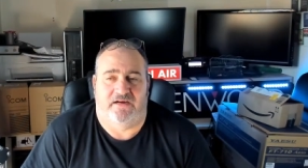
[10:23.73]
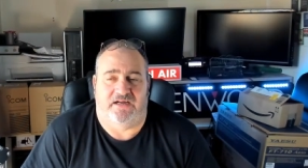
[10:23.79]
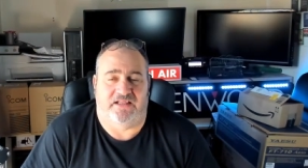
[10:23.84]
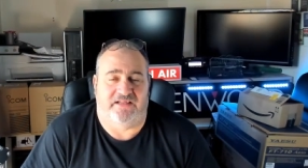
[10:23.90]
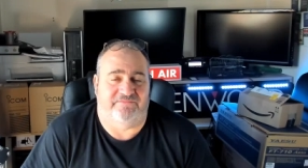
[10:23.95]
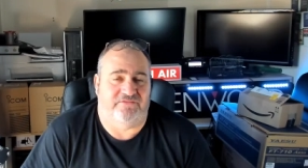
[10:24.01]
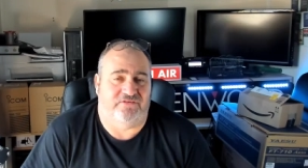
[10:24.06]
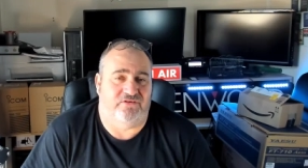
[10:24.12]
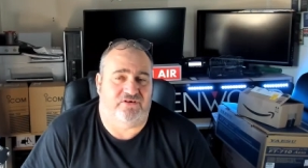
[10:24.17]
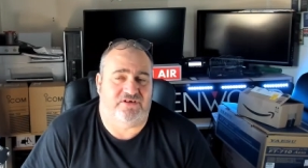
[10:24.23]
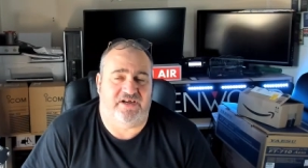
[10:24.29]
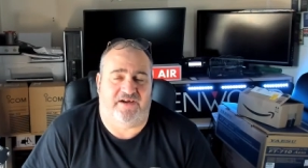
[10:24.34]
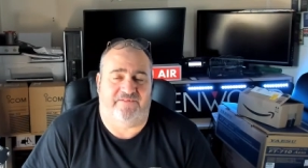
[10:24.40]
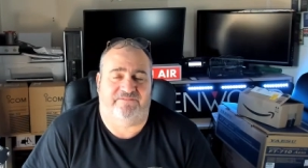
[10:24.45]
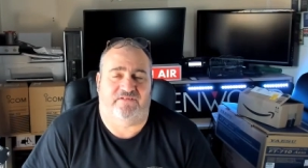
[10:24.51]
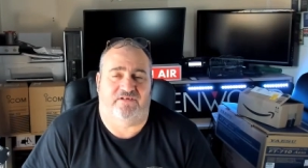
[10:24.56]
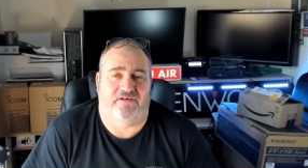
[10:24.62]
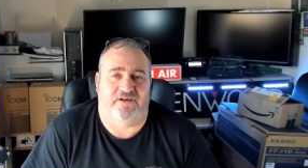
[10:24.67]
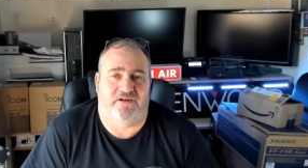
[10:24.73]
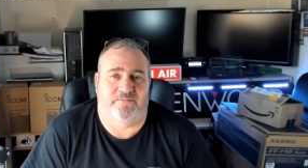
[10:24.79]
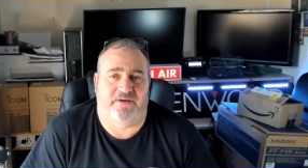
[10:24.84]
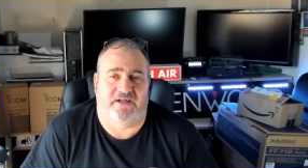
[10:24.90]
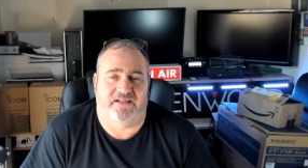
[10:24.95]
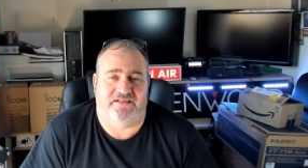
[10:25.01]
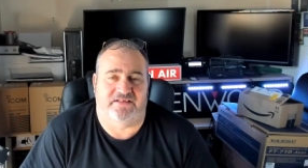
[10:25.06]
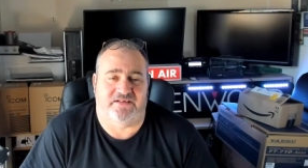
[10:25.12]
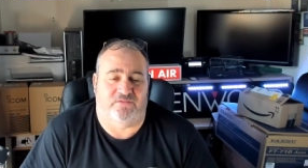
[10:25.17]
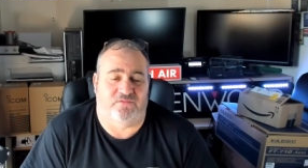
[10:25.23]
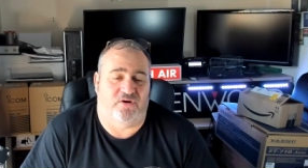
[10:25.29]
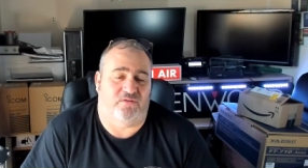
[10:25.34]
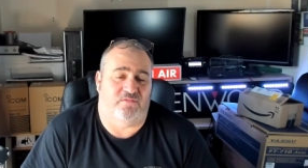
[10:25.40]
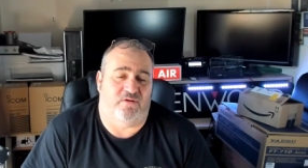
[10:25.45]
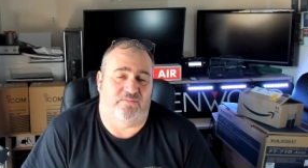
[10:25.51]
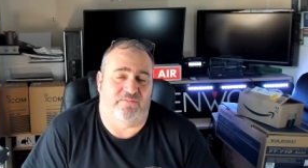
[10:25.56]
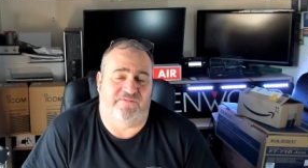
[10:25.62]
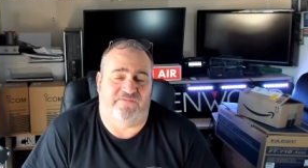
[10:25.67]
I'll have a look after on the bands. I
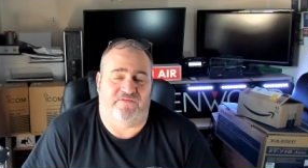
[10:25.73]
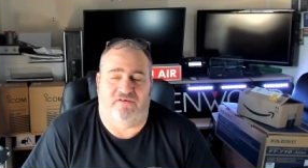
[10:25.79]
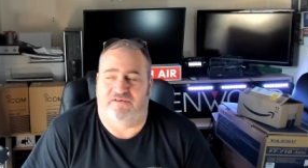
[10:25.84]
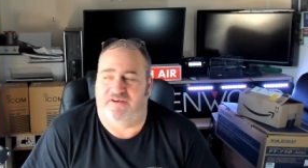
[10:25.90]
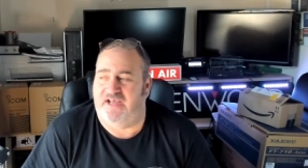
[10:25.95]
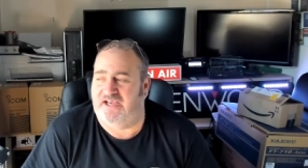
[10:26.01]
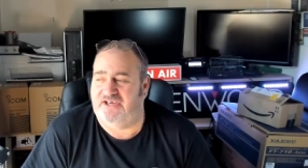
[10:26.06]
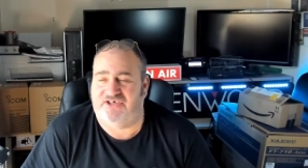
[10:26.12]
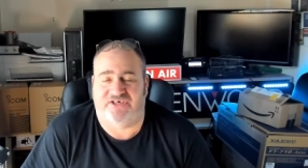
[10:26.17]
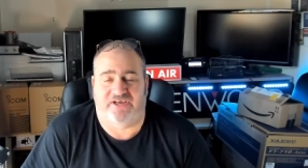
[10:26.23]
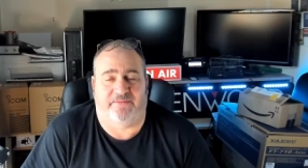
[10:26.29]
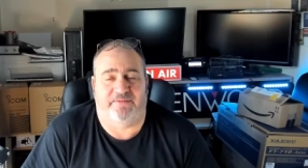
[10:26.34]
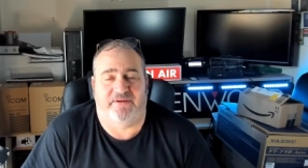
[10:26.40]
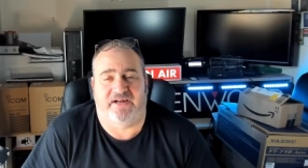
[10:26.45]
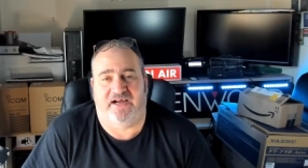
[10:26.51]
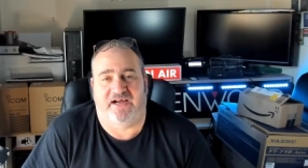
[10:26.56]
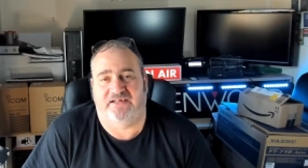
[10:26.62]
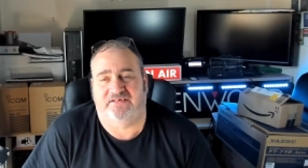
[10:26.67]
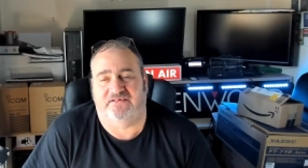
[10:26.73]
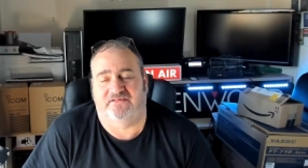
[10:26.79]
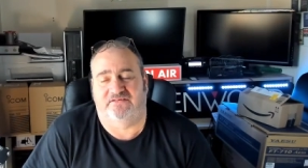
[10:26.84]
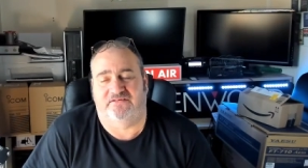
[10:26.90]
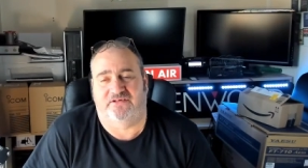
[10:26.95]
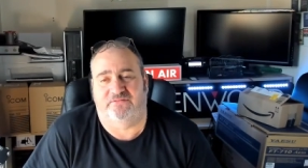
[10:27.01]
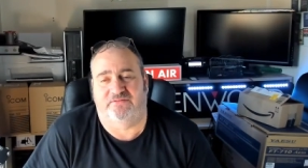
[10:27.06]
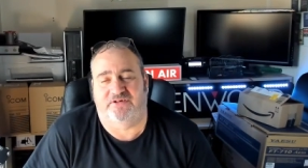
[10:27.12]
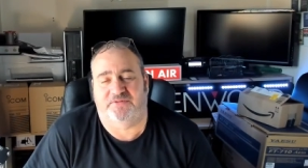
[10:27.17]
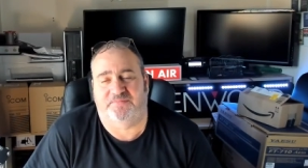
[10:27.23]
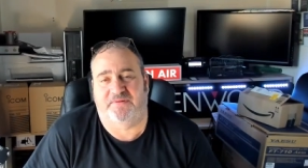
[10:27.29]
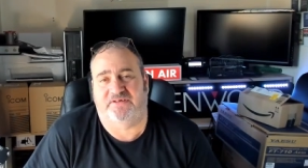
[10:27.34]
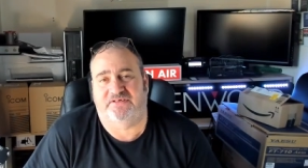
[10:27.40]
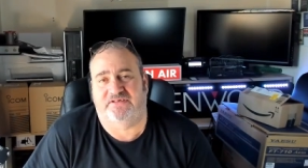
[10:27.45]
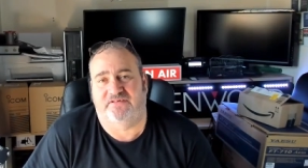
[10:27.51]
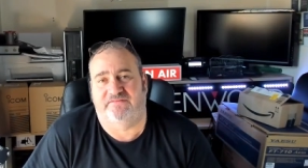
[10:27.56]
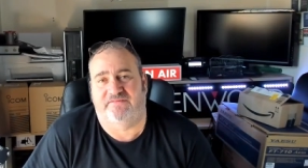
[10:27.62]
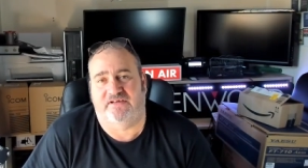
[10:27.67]
worked one before, a nice chap in Iceland doing a
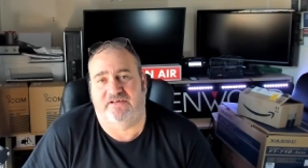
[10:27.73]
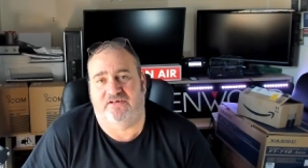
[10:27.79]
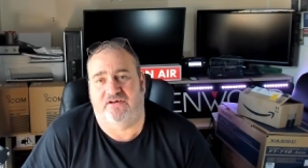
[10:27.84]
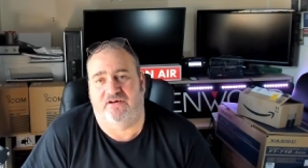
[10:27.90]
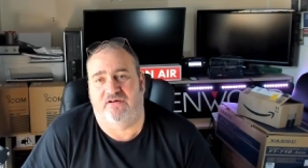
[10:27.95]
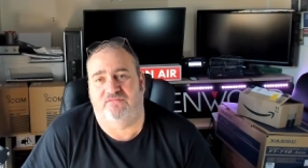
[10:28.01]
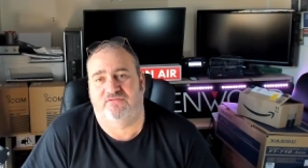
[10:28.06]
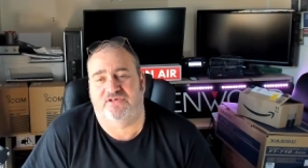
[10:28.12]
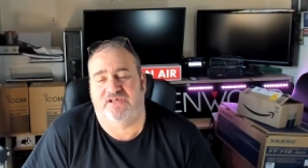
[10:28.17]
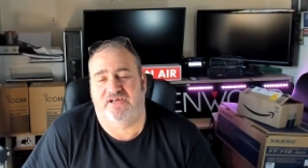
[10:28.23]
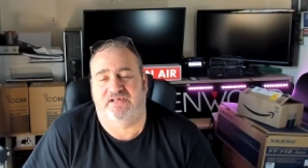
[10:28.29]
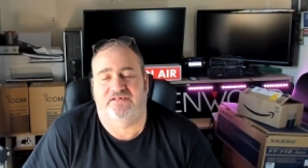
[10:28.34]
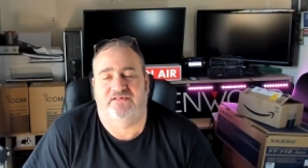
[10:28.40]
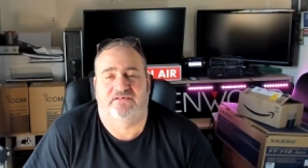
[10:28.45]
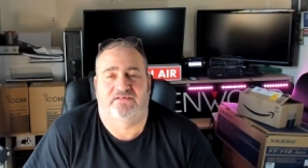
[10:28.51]
special event call sign.